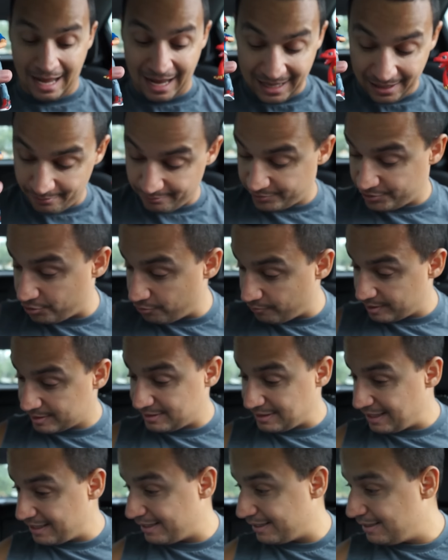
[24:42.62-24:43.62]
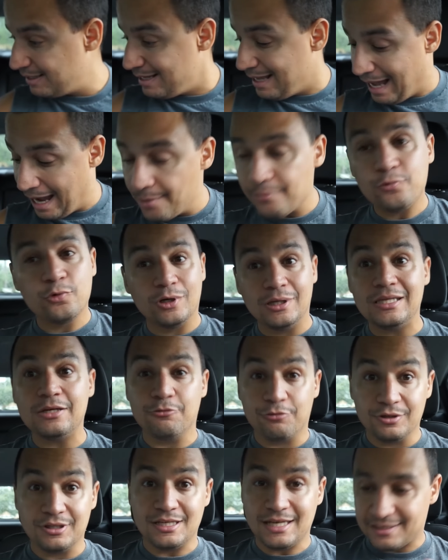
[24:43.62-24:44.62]
i am so excited i'm really
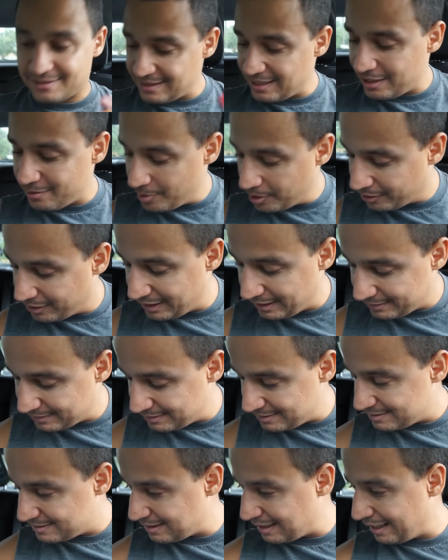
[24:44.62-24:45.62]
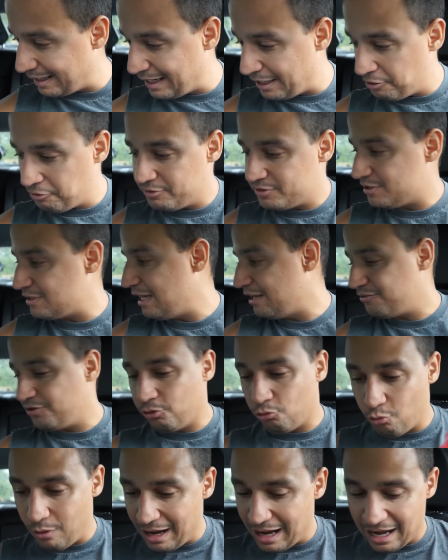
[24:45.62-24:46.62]
really excited about collecting this line i know it's
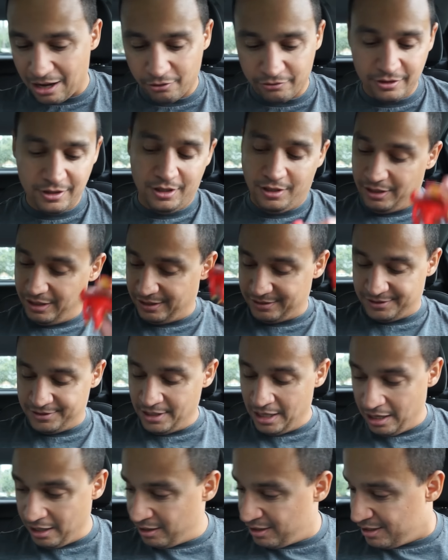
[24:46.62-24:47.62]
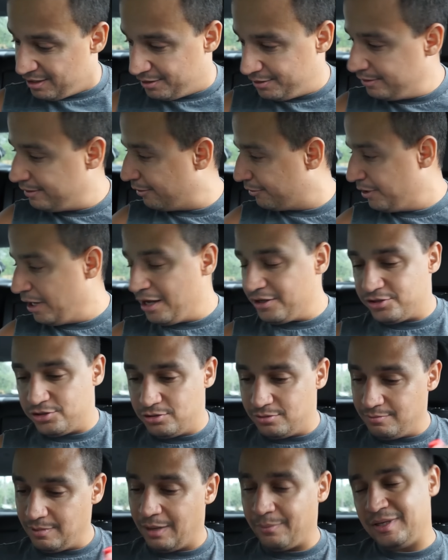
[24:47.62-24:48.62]
nothing wild it's not they're not
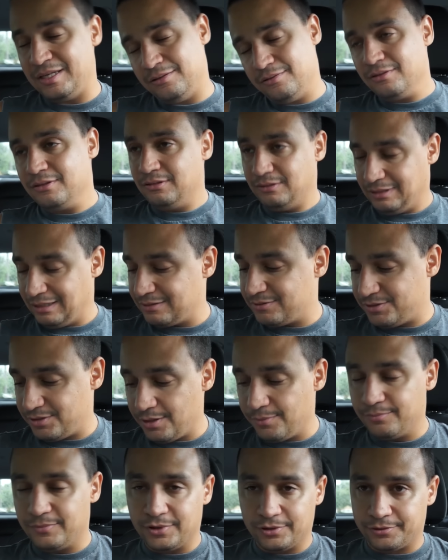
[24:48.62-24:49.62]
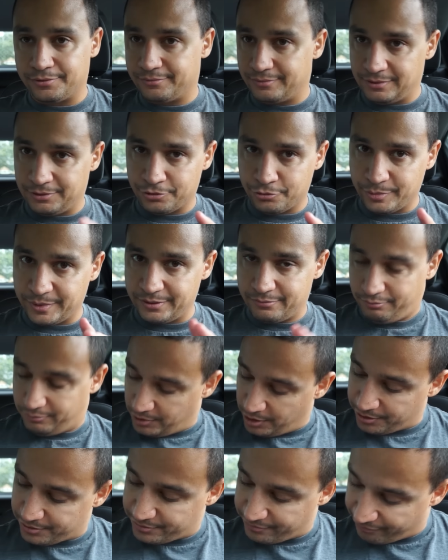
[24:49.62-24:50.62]
i mean like some are a little bit
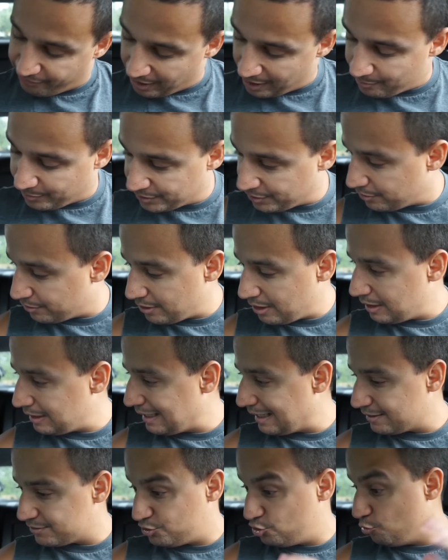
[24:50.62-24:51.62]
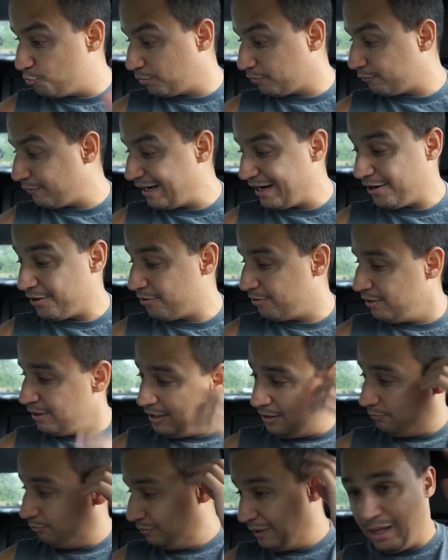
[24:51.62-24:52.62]
hard to find but they're not like super rare
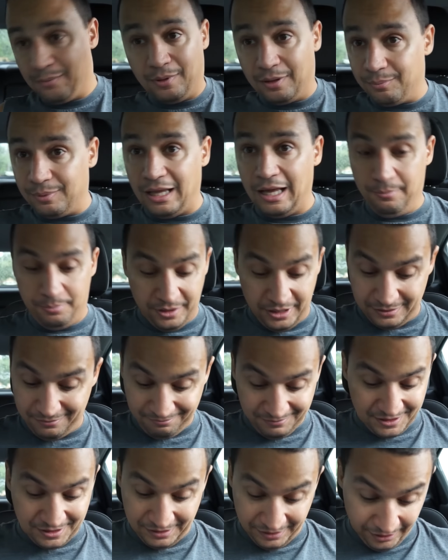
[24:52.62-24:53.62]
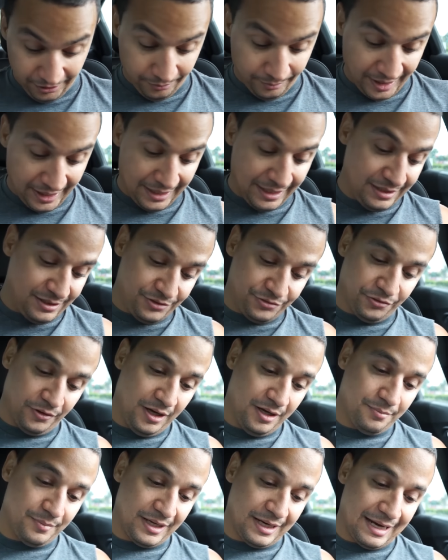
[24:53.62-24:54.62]
blah blah blah but still man it's
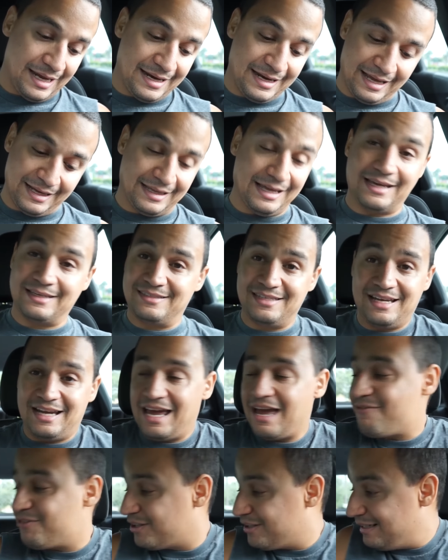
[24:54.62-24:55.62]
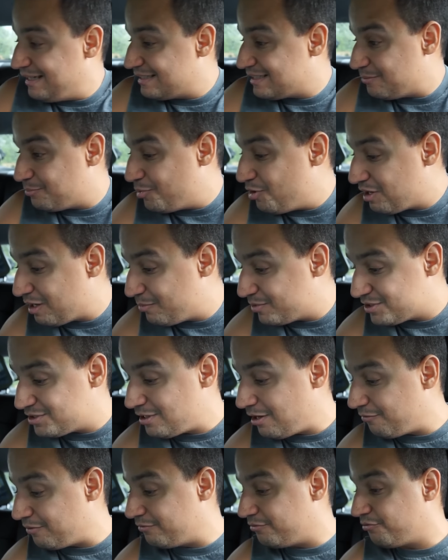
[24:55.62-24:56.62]
fun man and like i said i haven't collected pokemon
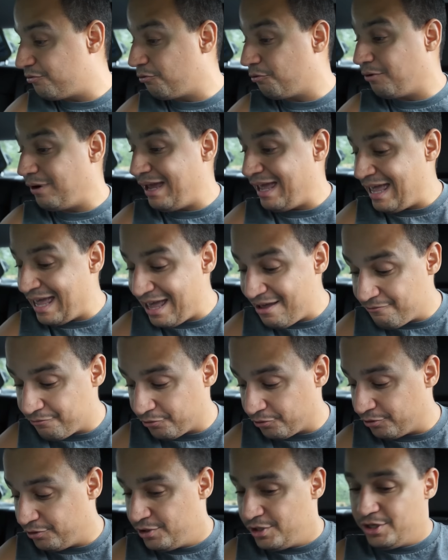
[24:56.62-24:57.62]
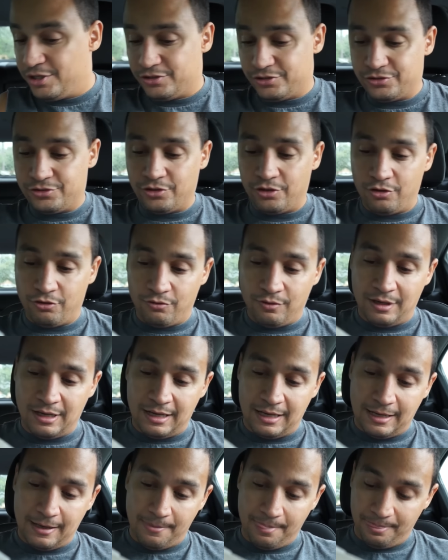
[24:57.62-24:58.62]
stuff in forever so
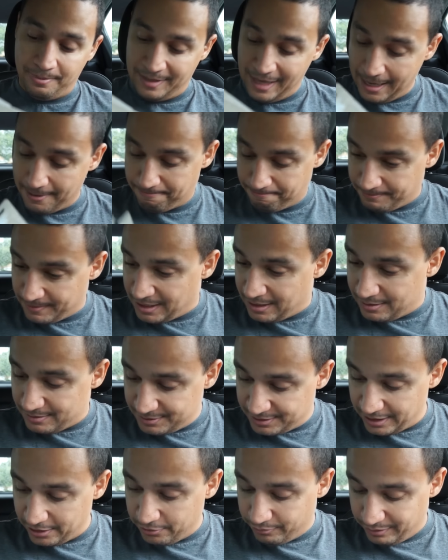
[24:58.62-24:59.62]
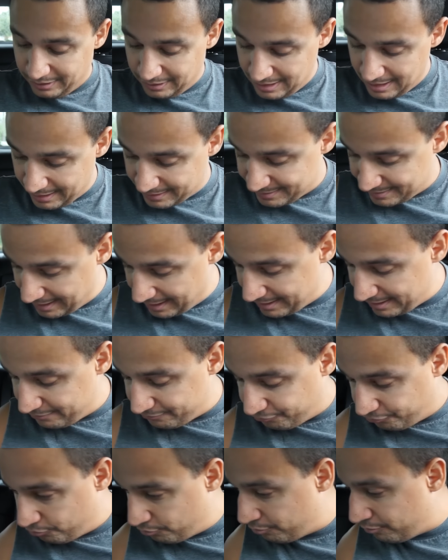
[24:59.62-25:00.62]
uh yeah genuinely excited
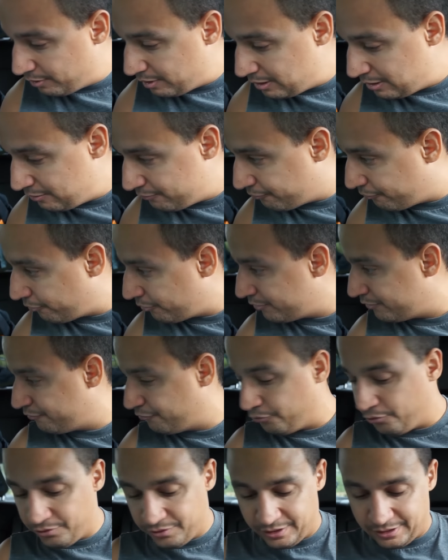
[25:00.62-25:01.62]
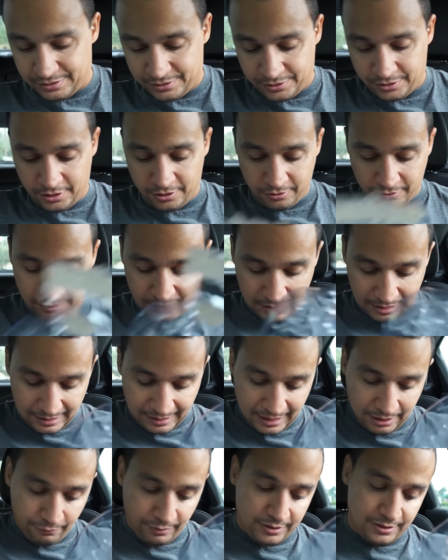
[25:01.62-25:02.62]
for uh for for this so uh, i
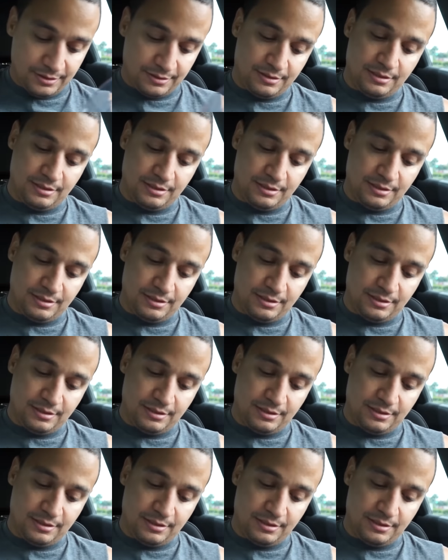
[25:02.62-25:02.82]
can't wait to